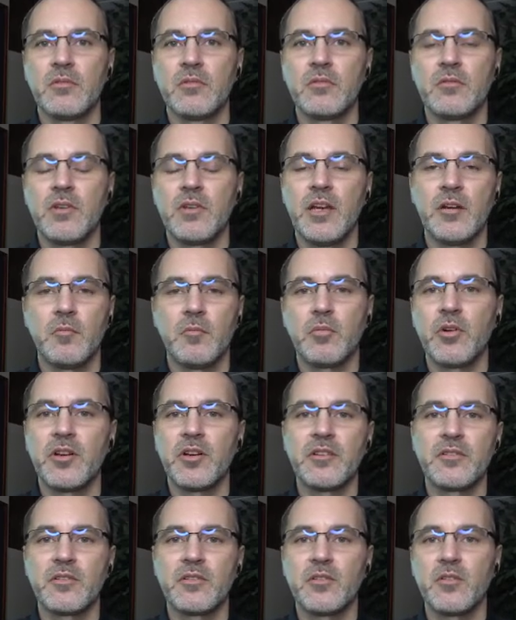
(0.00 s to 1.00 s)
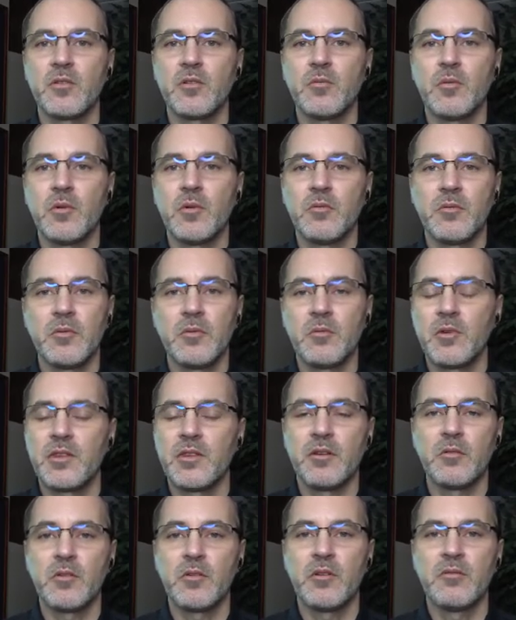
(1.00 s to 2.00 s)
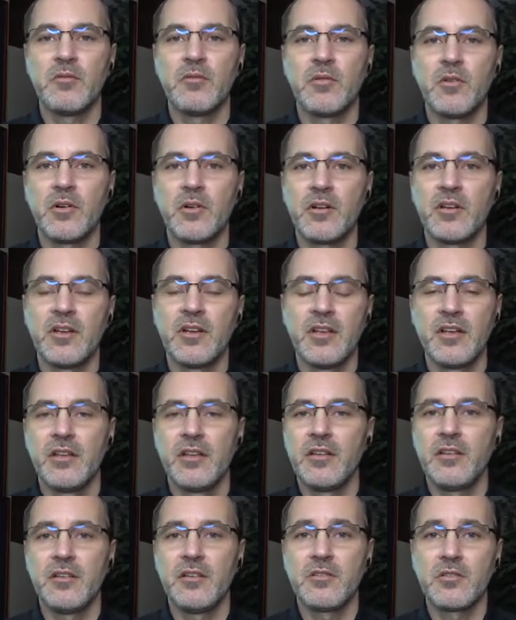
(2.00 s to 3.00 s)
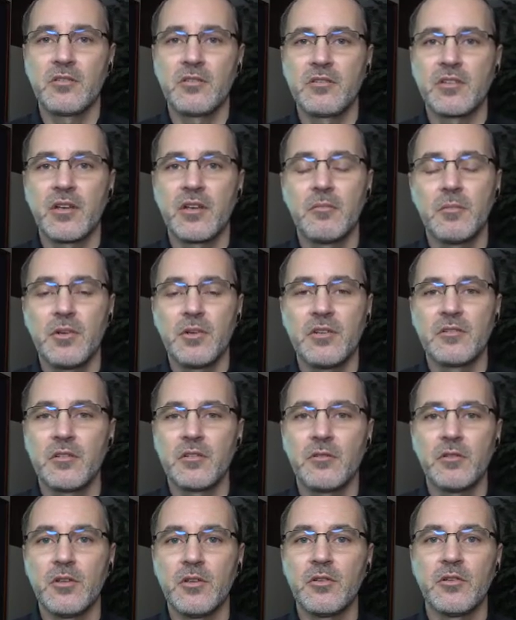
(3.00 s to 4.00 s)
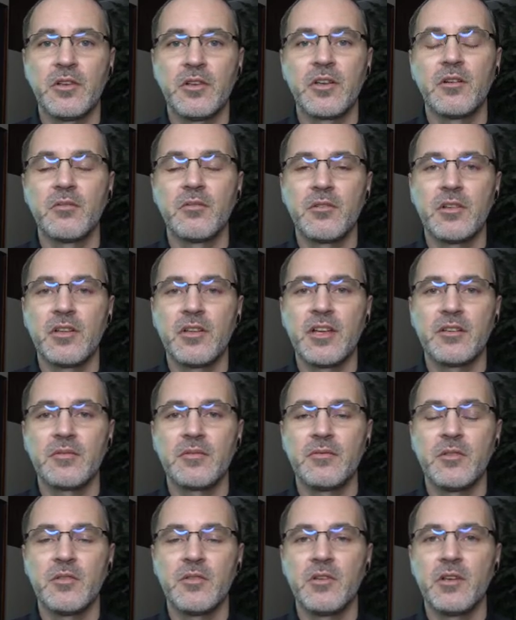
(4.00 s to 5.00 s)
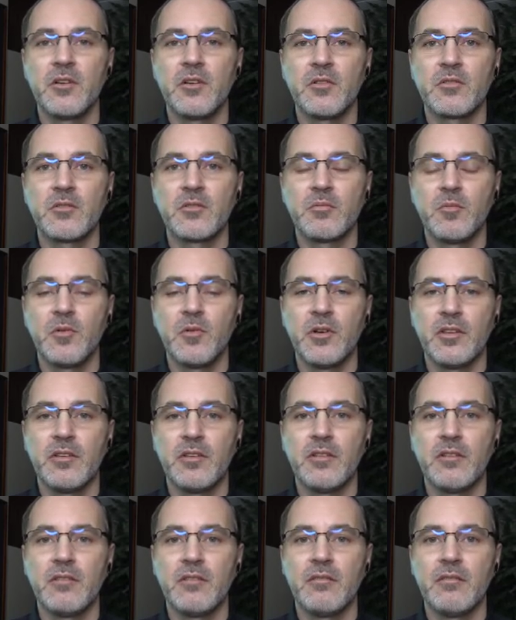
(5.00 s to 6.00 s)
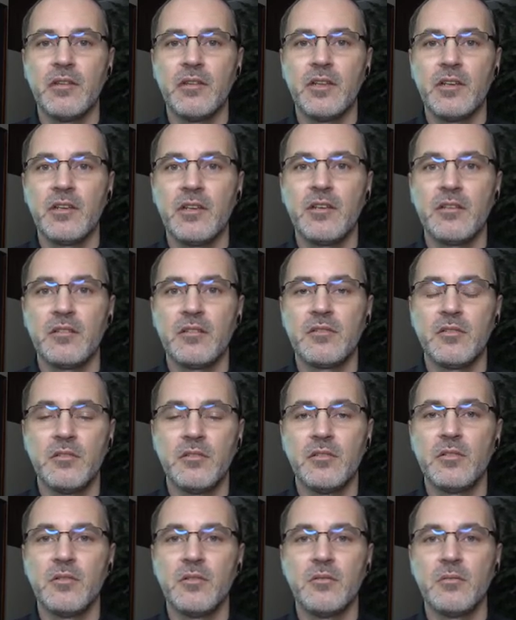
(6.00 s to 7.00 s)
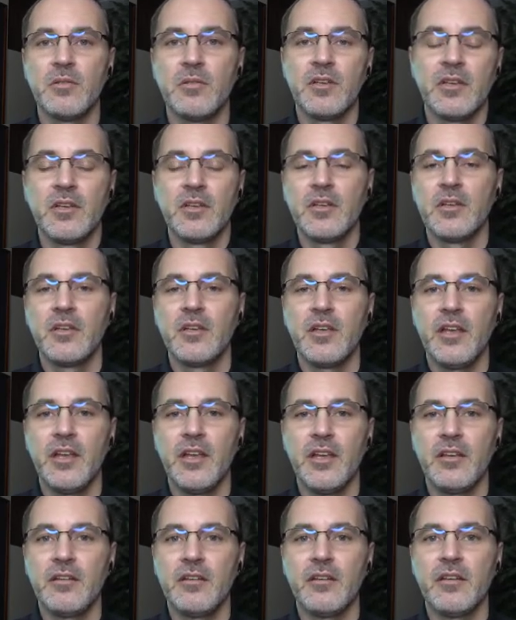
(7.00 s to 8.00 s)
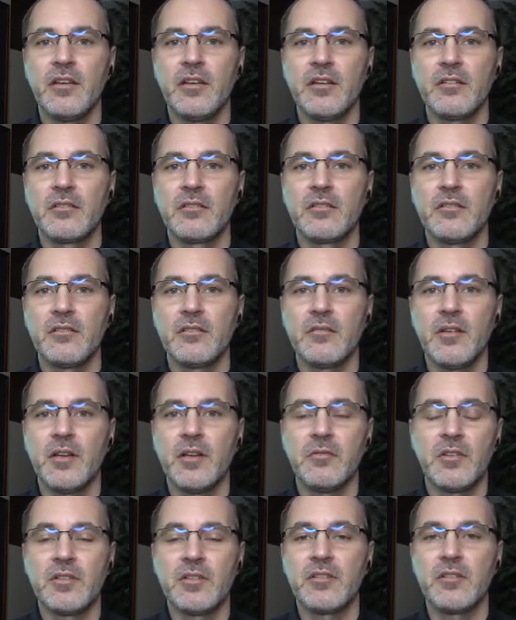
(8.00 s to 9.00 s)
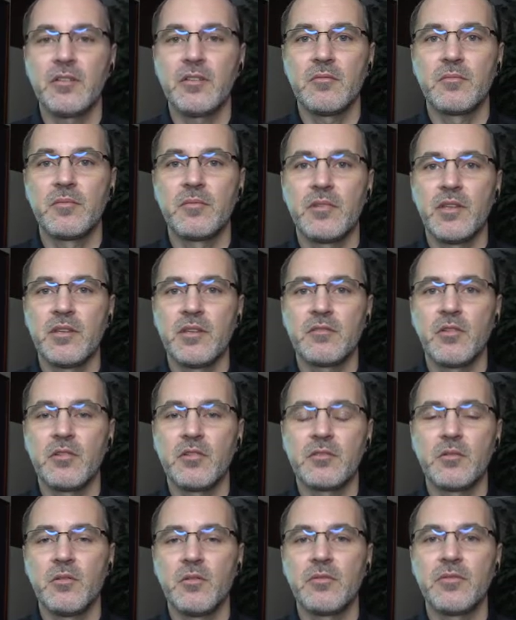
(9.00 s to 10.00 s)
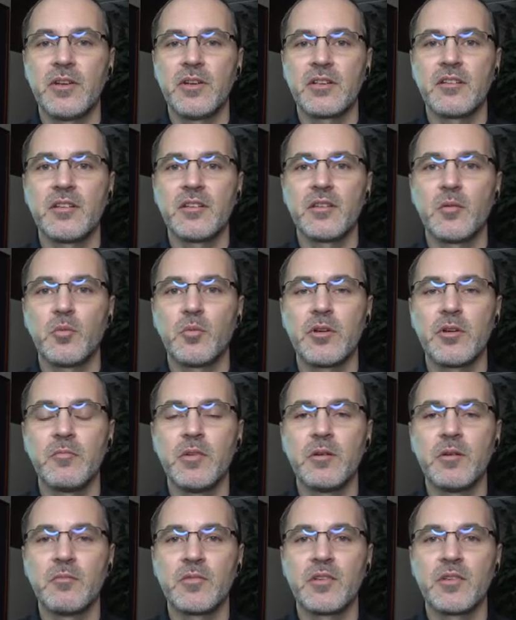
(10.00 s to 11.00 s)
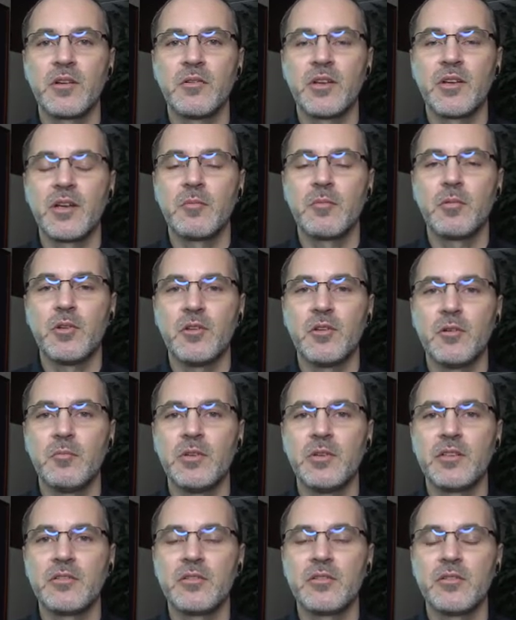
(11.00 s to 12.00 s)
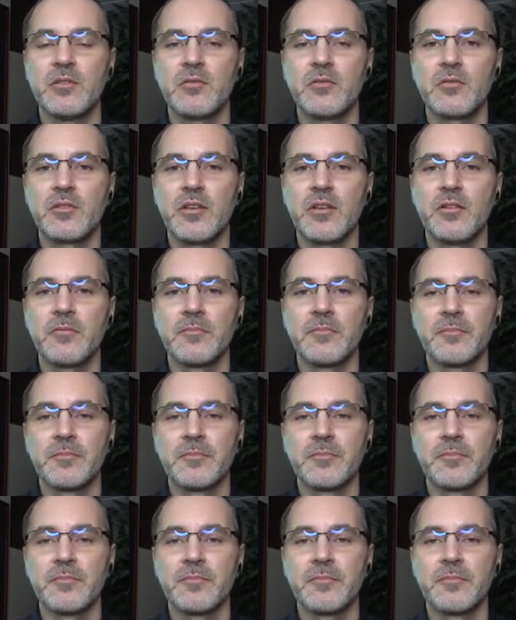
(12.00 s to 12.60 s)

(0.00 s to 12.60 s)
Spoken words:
how to price it or what they were in for. The insurance companies are learning over the last few years what they need to do, and obviously that's also affecting the premiums going up a little bit too. So,